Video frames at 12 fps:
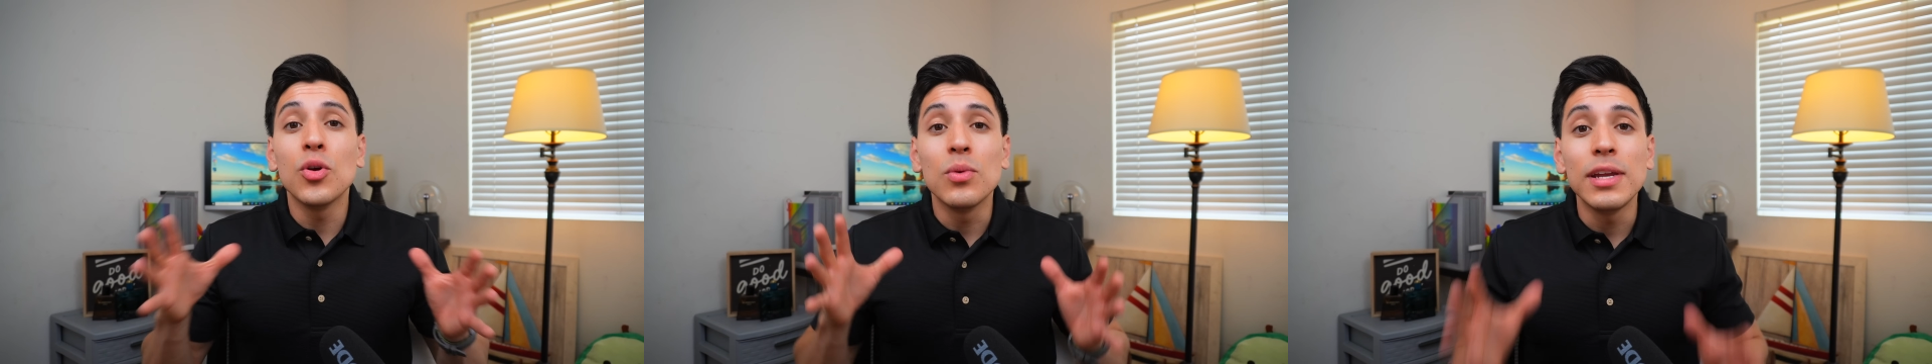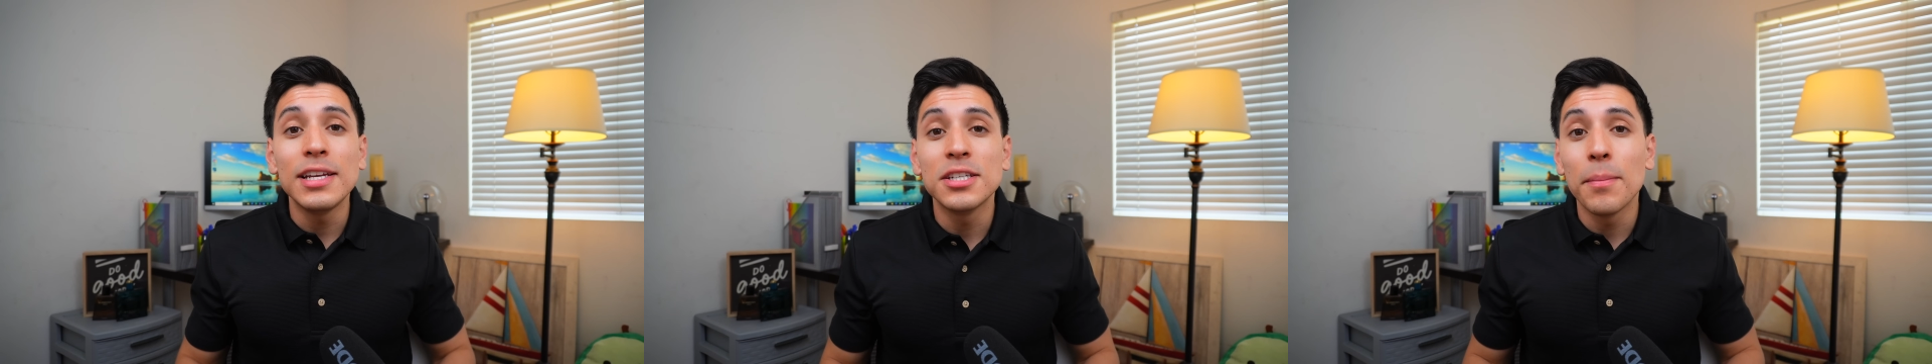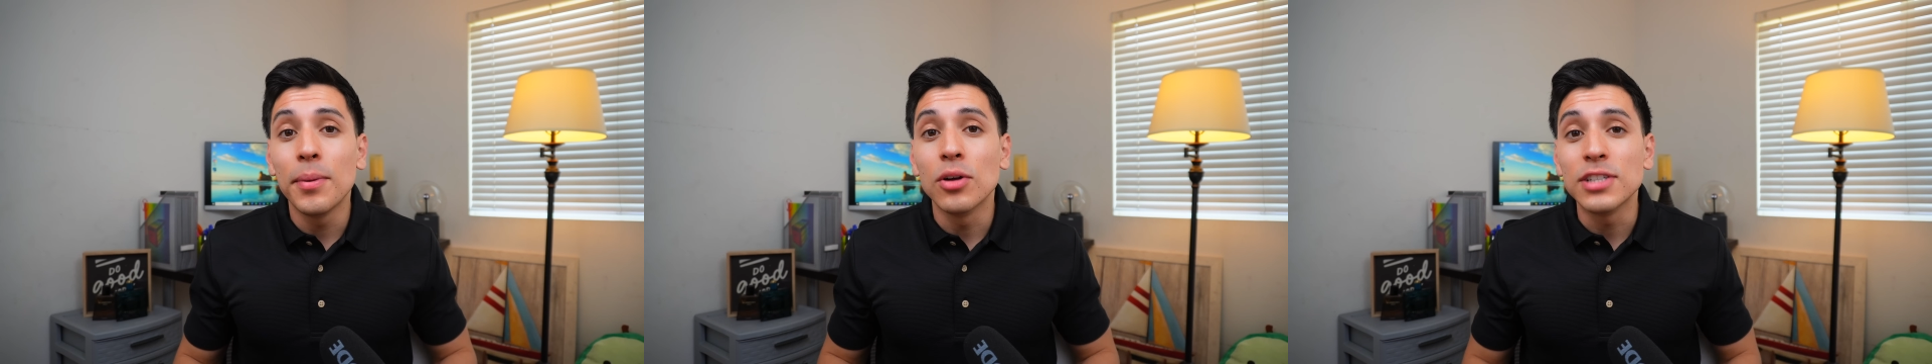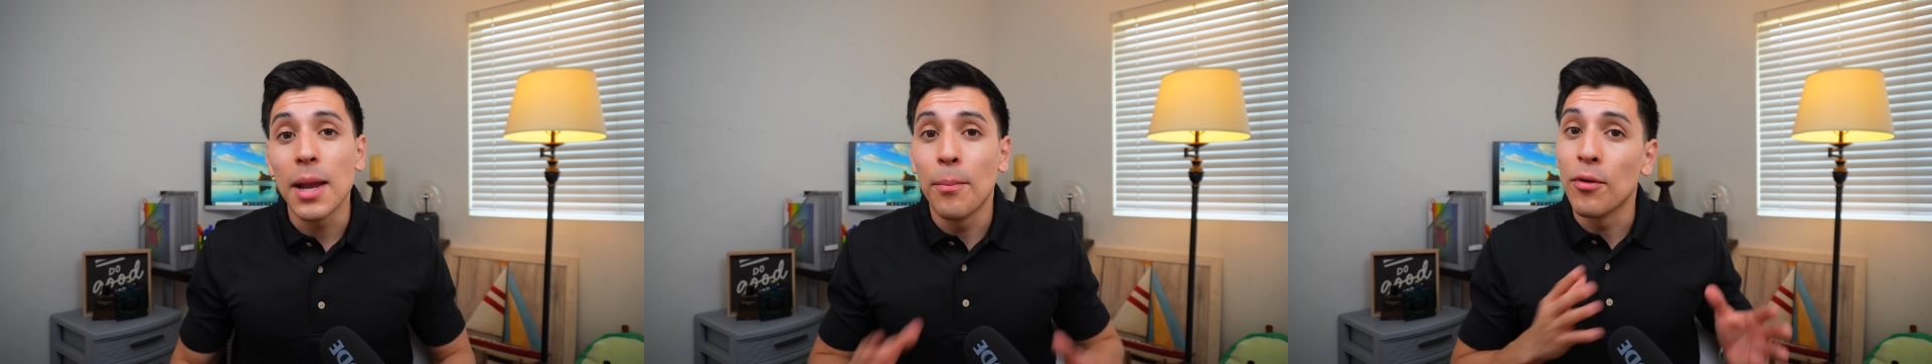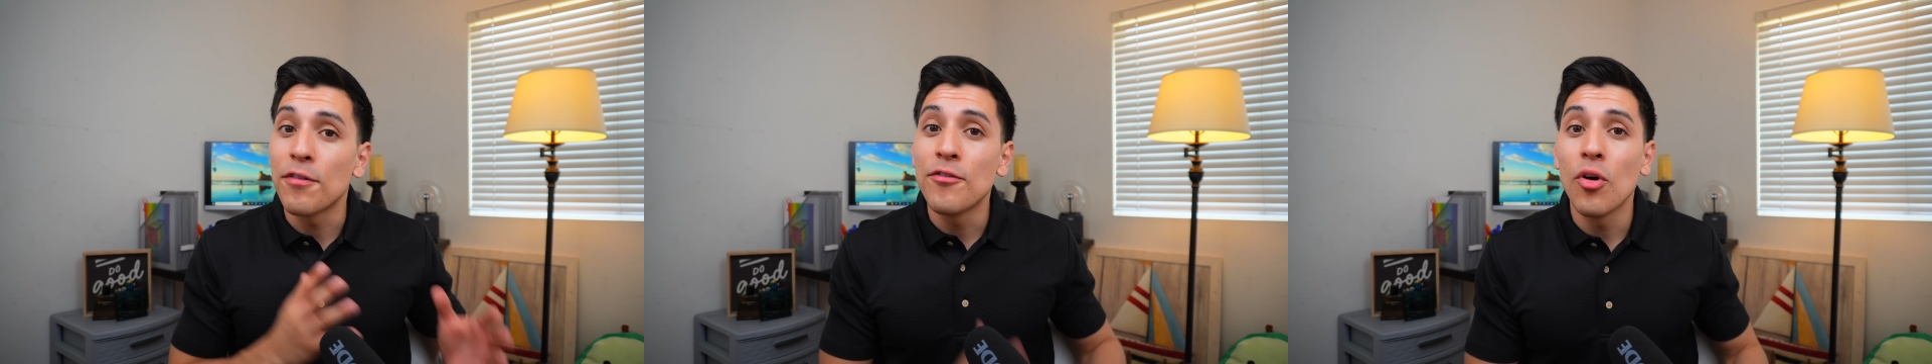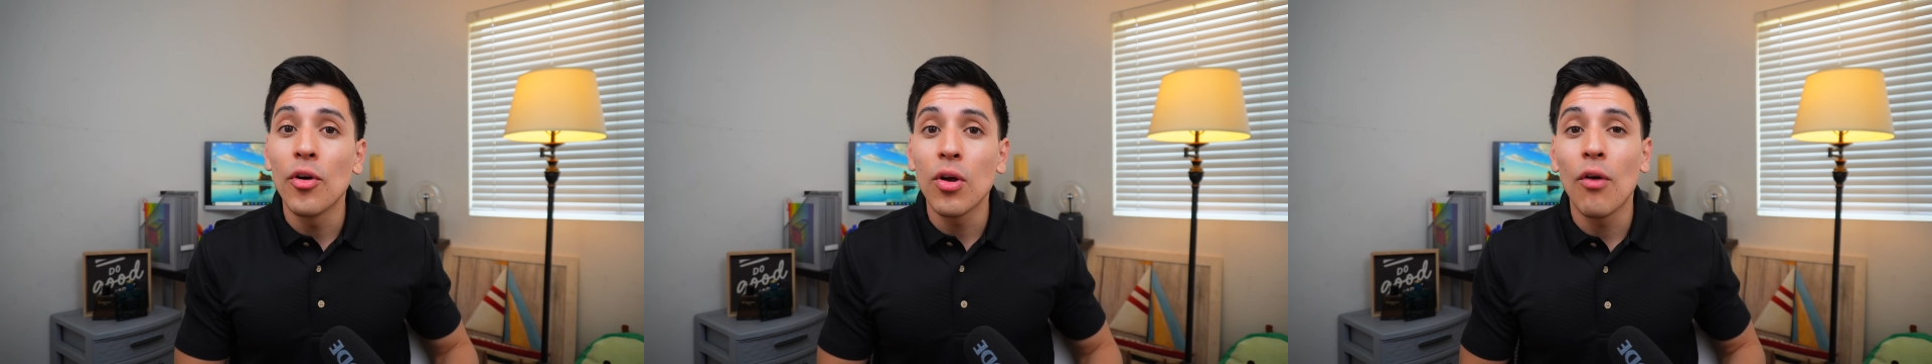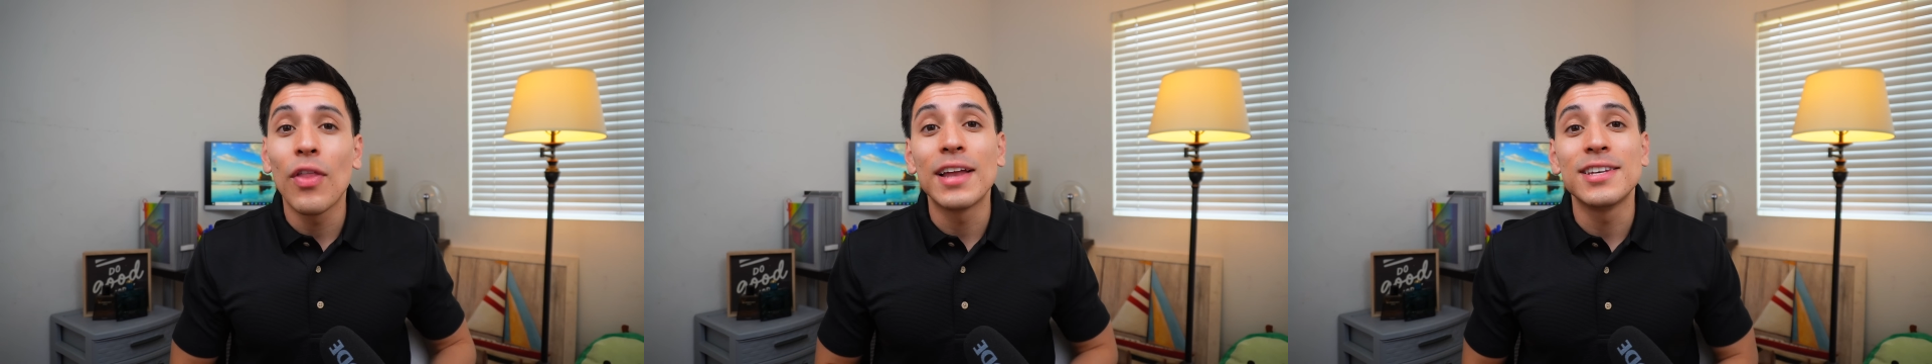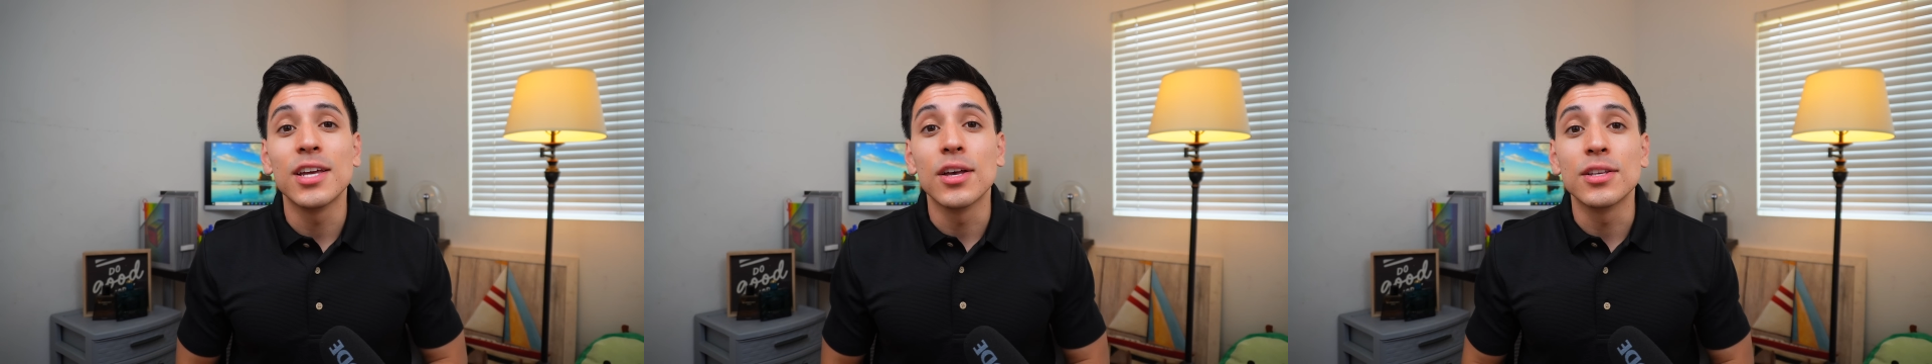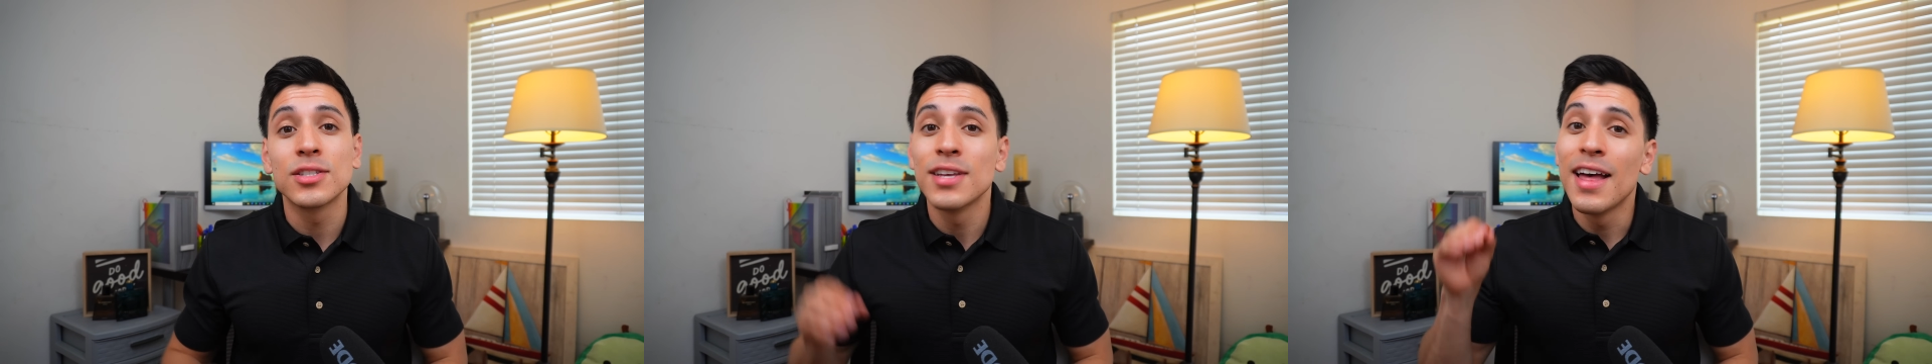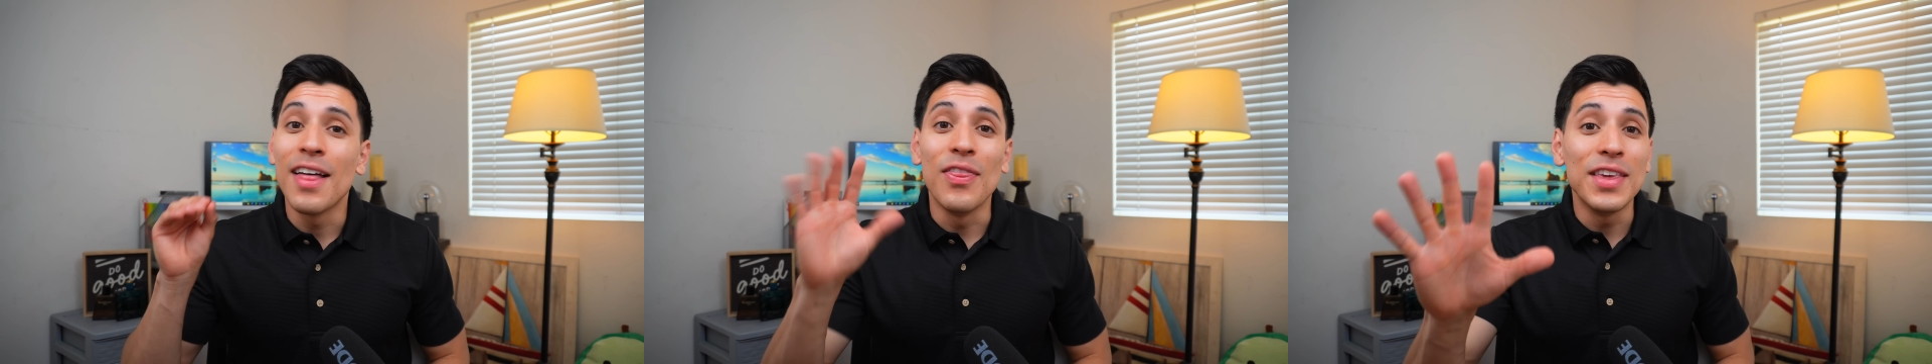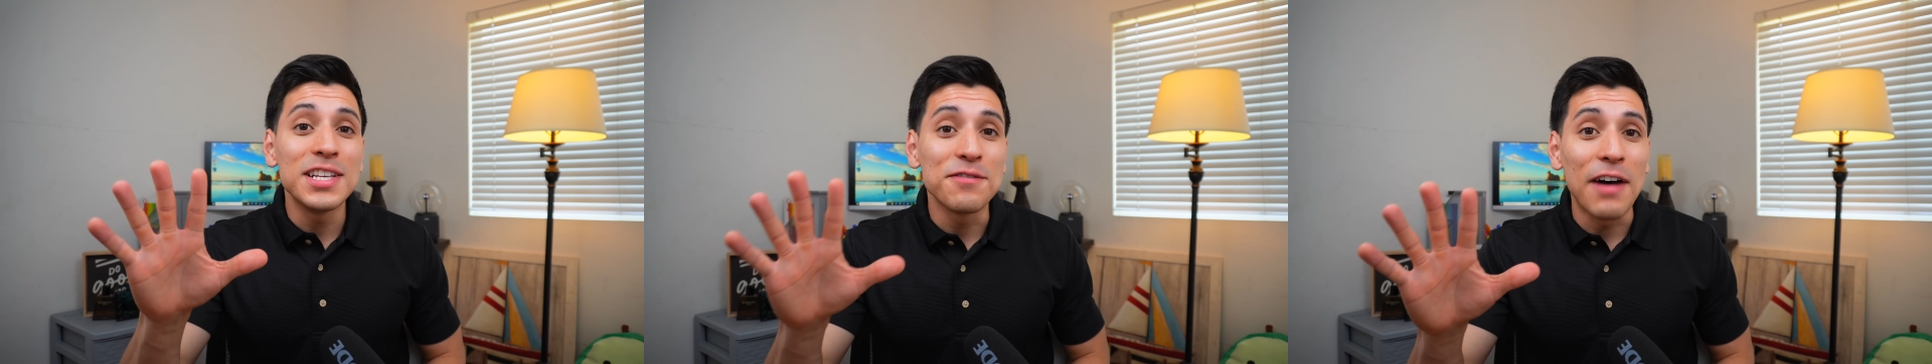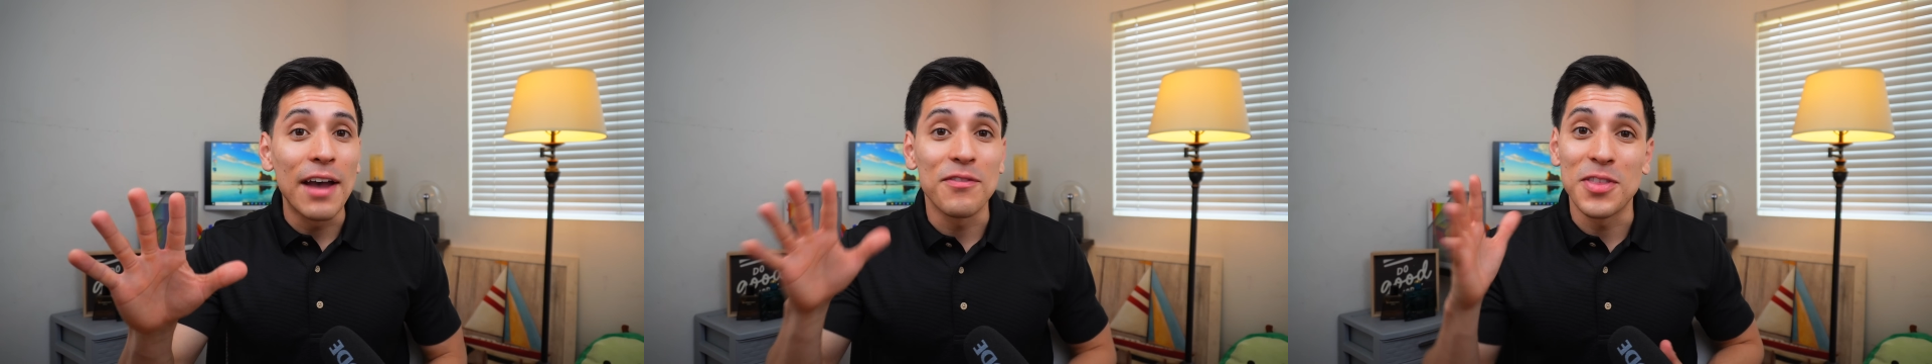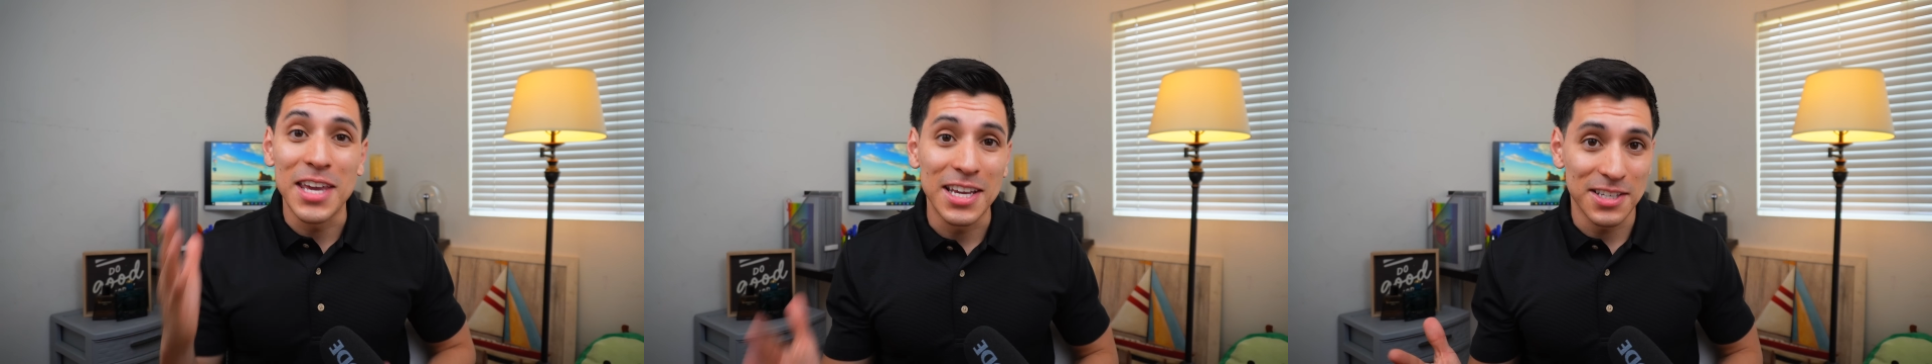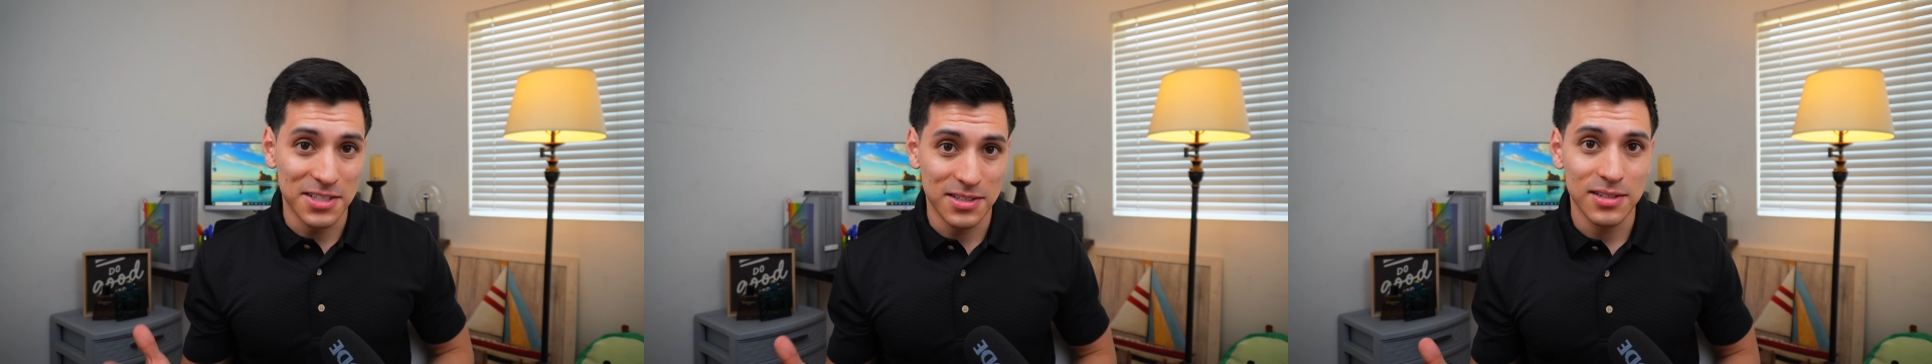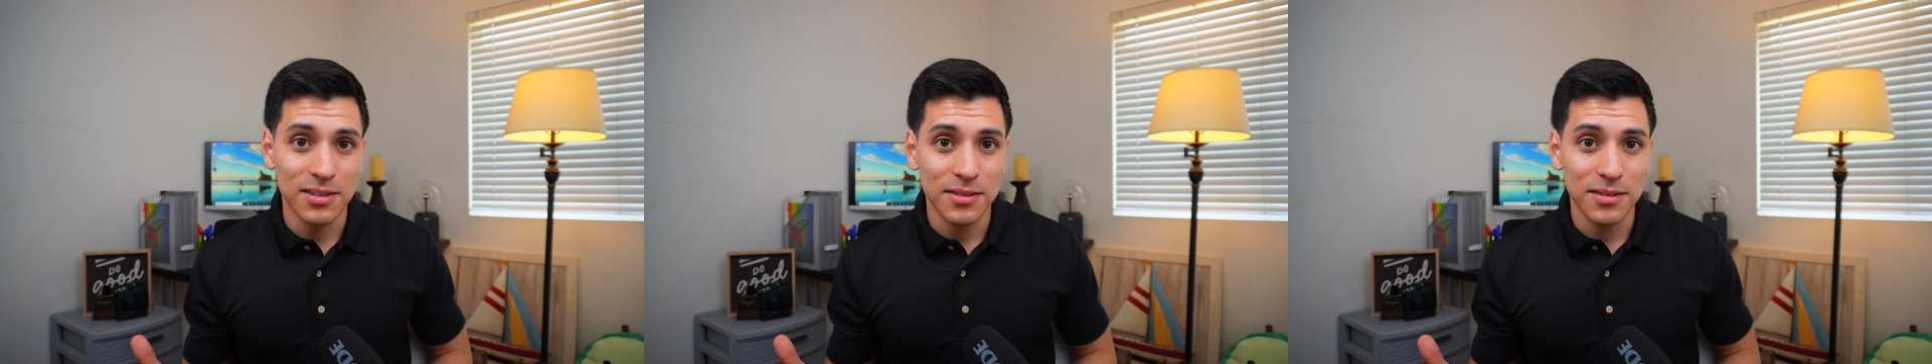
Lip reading: you need to build a portfolio that does these 5 things.